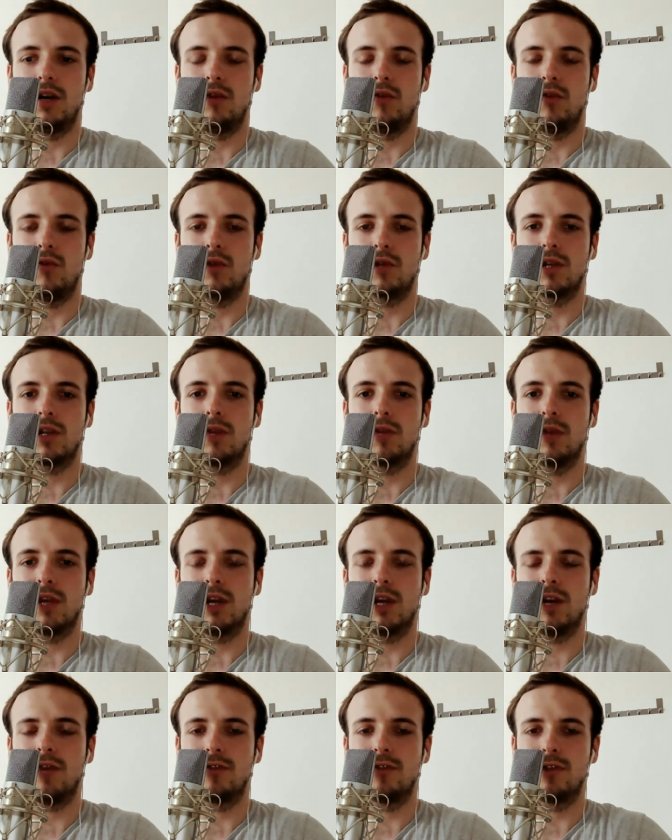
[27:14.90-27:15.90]
What can we
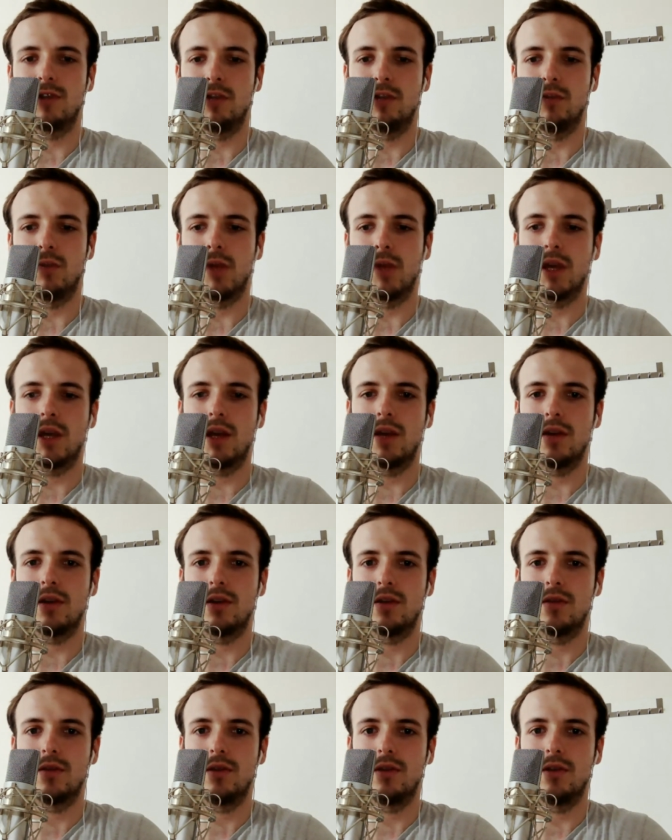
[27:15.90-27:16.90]
cover? And we can,
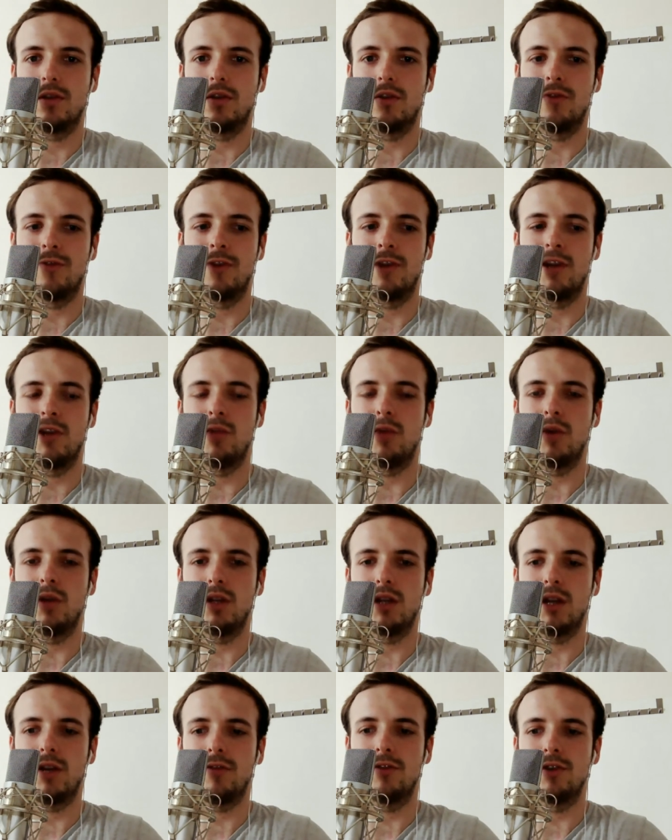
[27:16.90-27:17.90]
very well
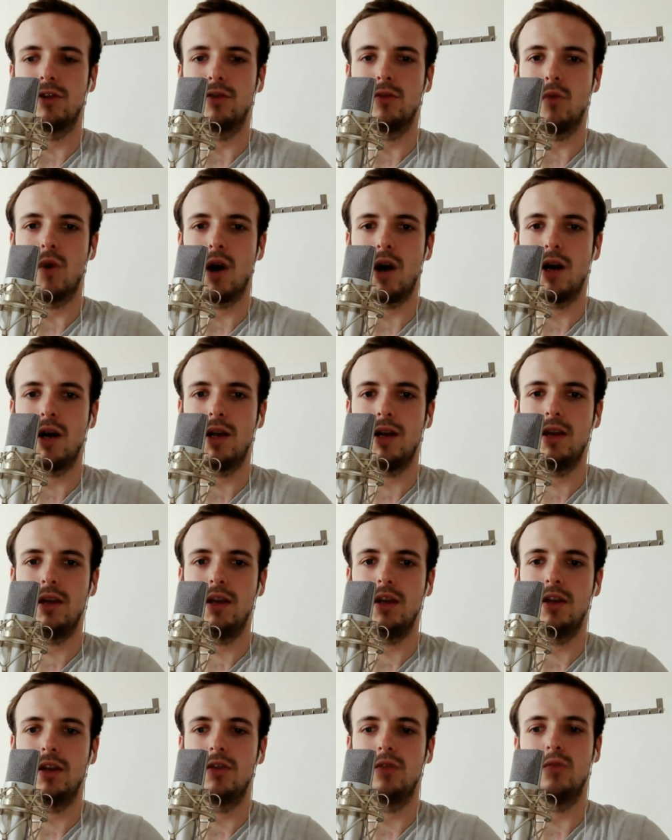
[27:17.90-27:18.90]
cover the why,
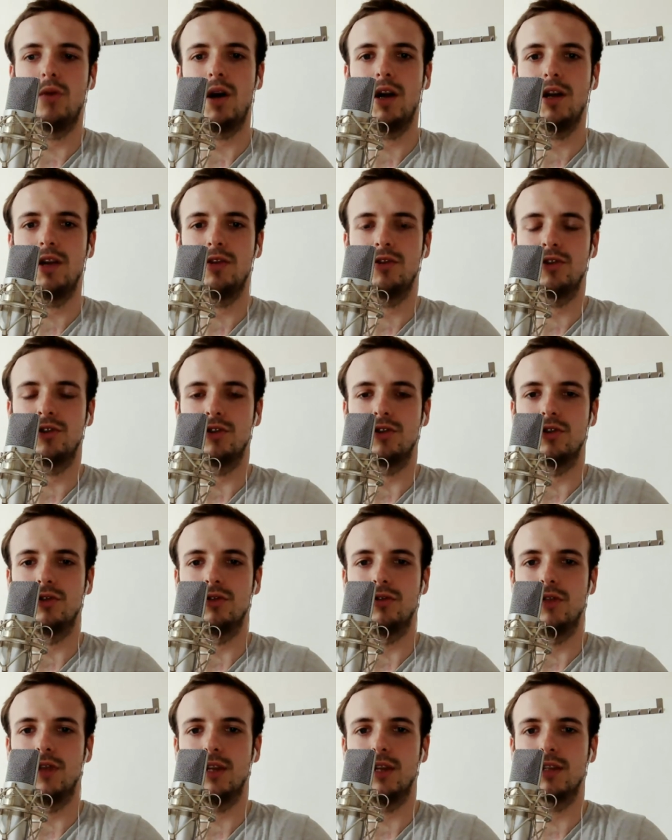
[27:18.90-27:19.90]
why you should
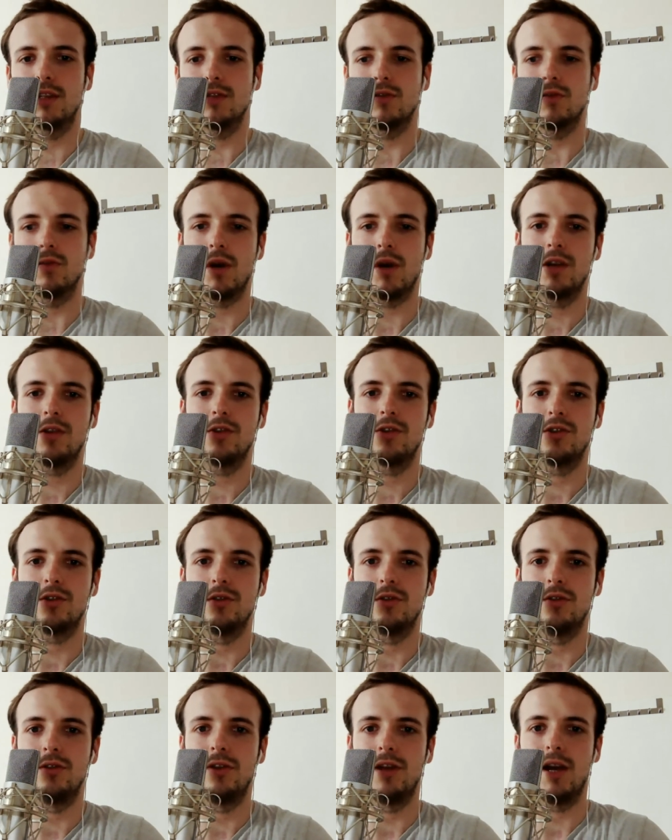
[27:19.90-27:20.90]
do this or why you
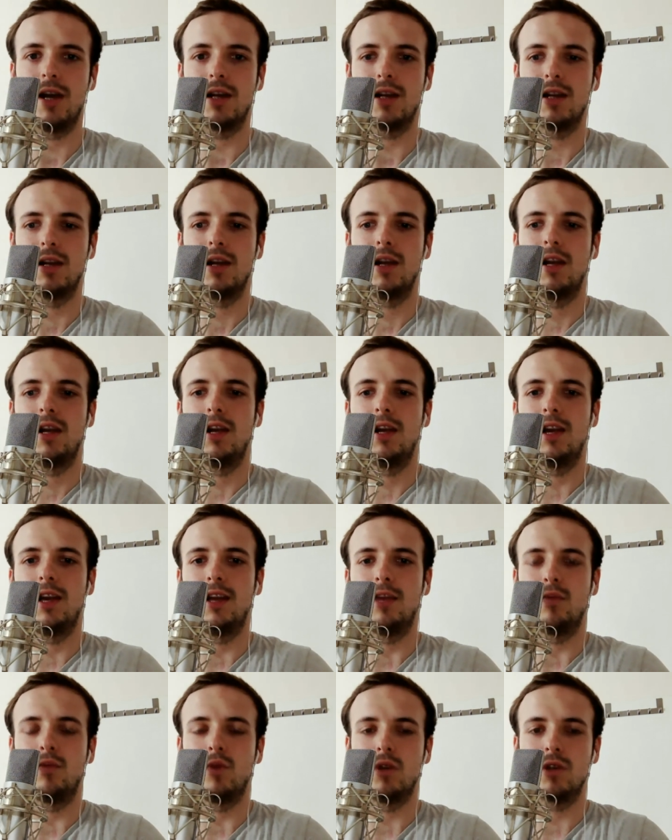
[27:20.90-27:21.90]
should do that,
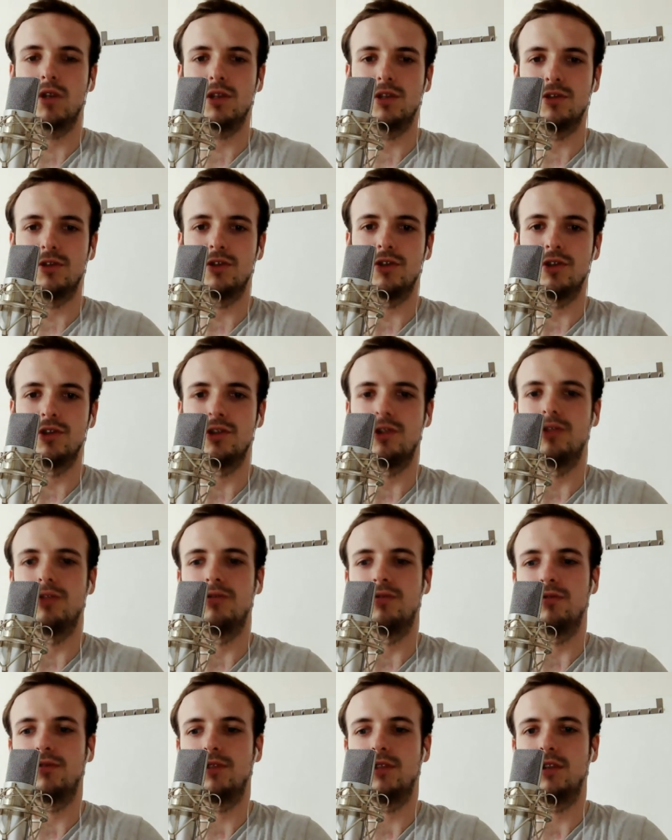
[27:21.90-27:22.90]
and what you should do,
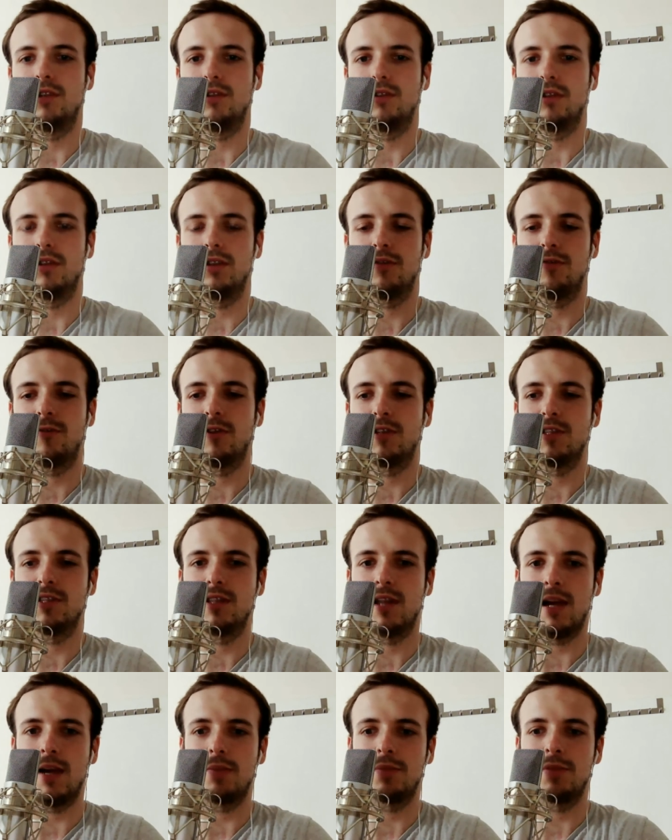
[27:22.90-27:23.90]
the different
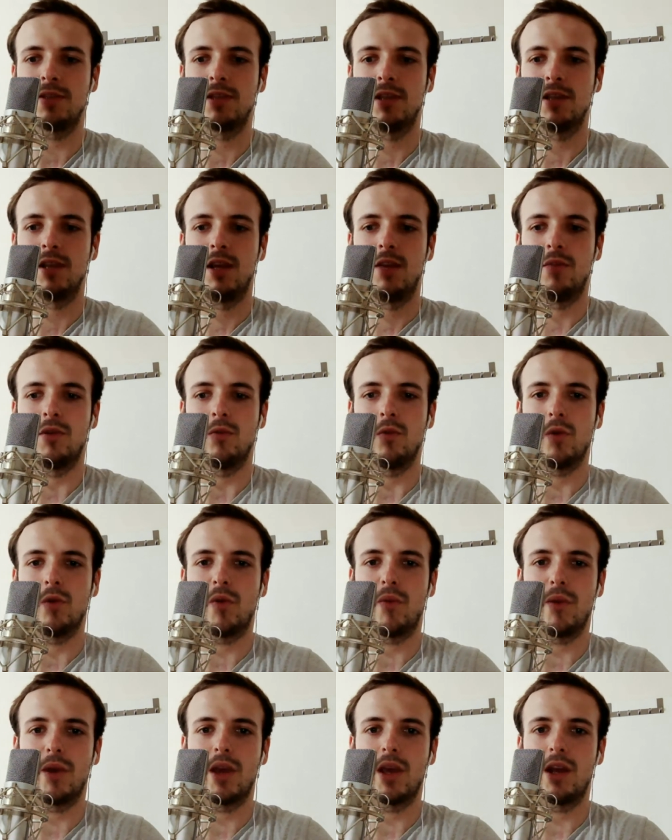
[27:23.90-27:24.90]
steps. But
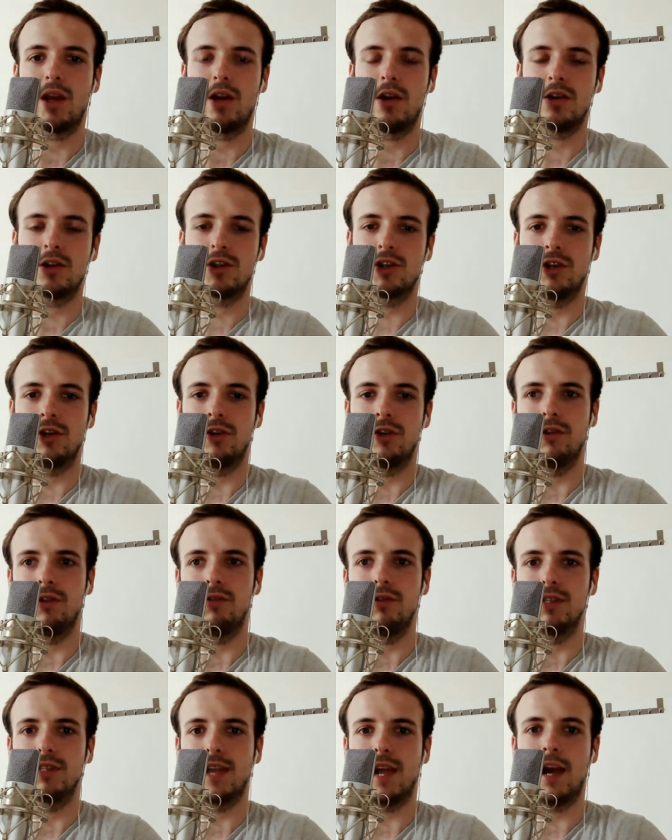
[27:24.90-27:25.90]
what we cannot show
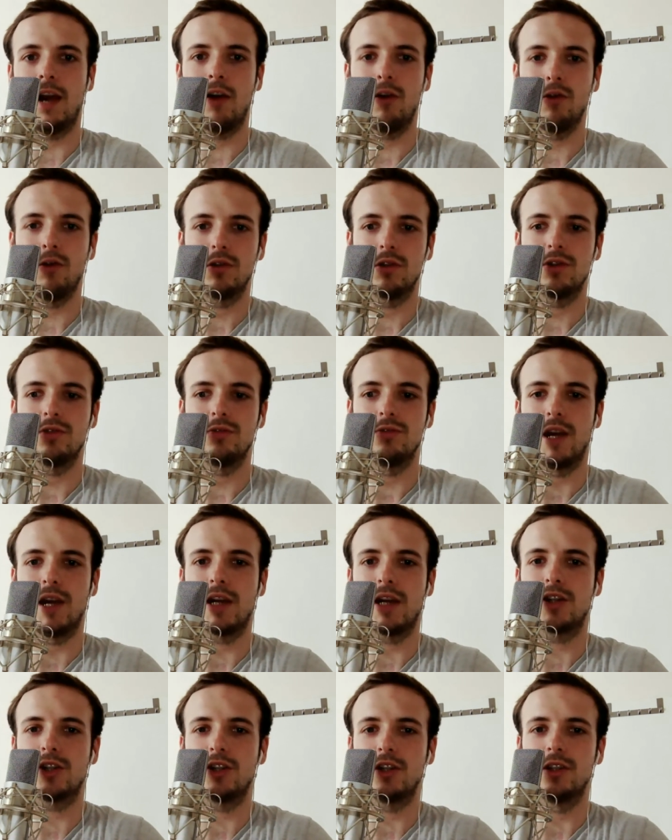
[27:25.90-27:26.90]
you is how to
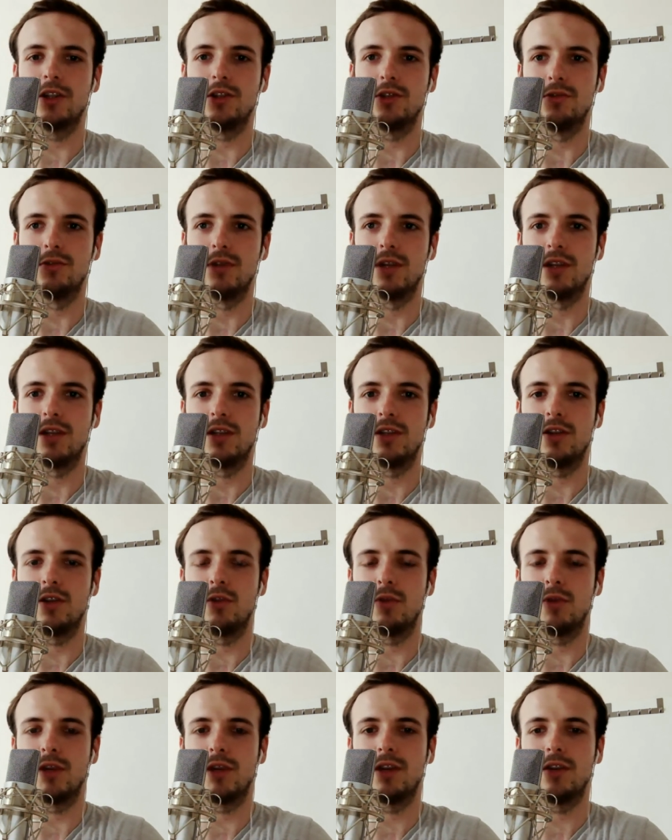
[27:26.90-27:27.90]
actually do it.
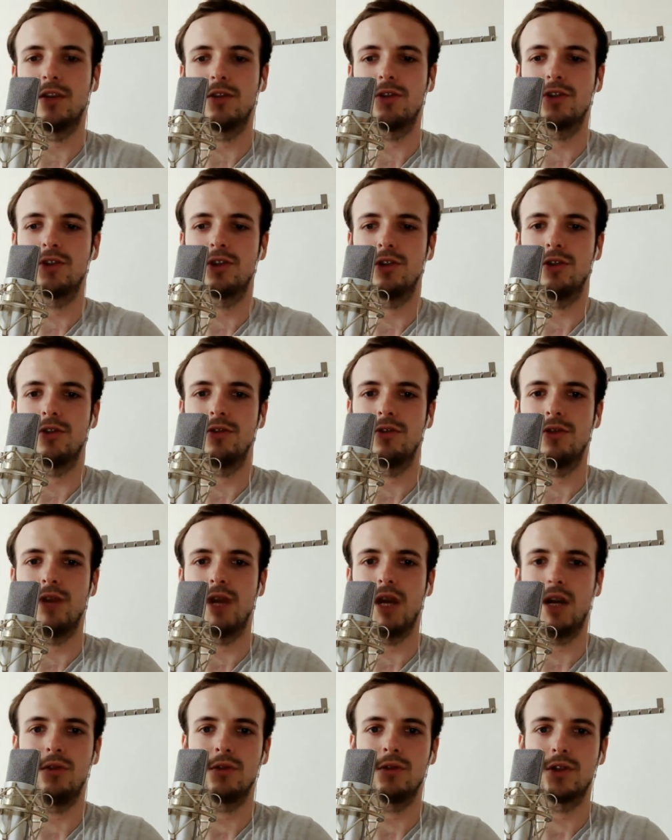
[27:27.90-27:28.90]
We cannot show you
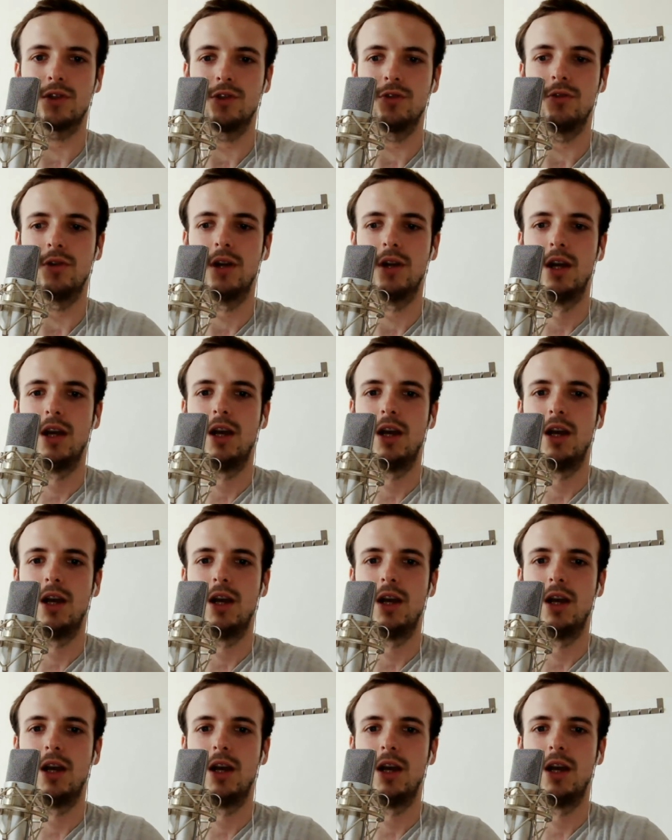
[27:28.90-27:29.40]
how to